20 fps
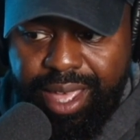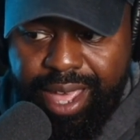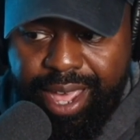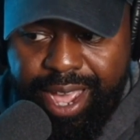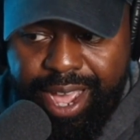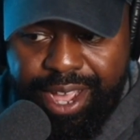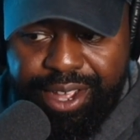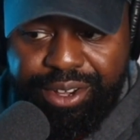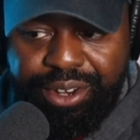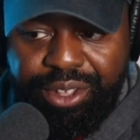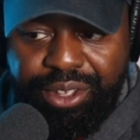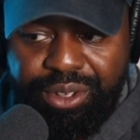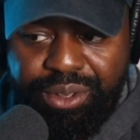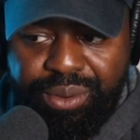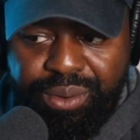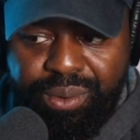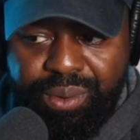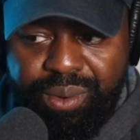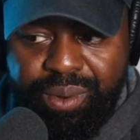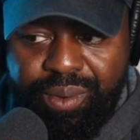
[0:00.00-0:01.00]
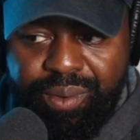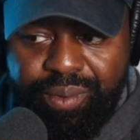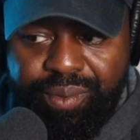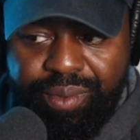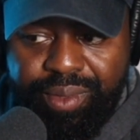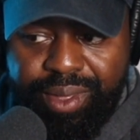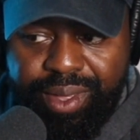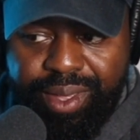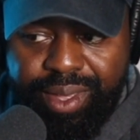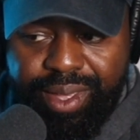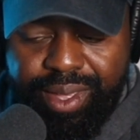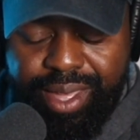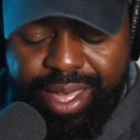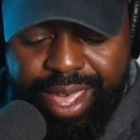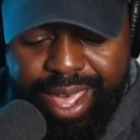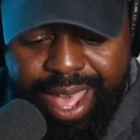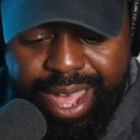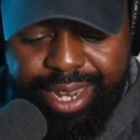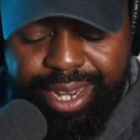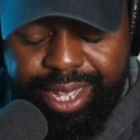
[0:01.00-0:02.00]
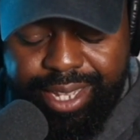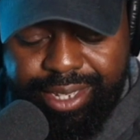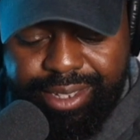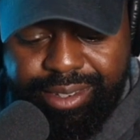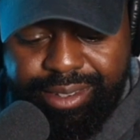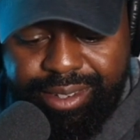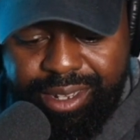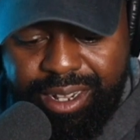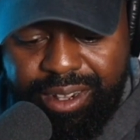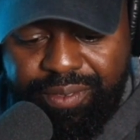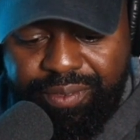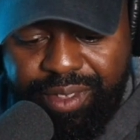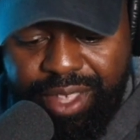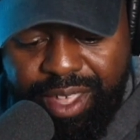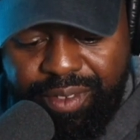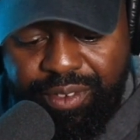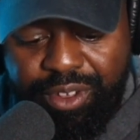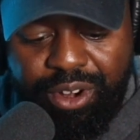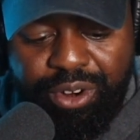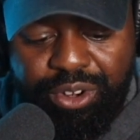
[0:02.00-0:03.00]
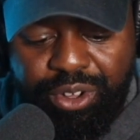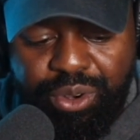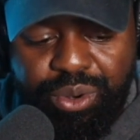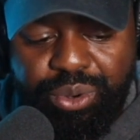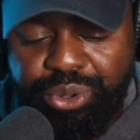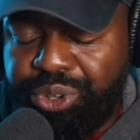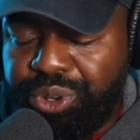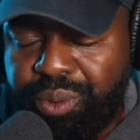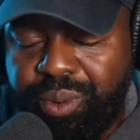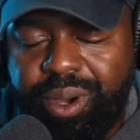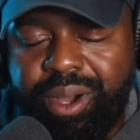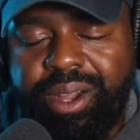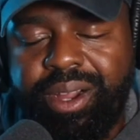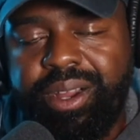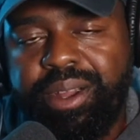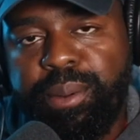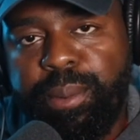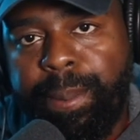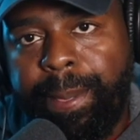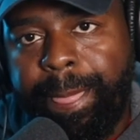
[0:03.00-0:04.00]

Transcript: how do you act like yourself if you don't know who you are?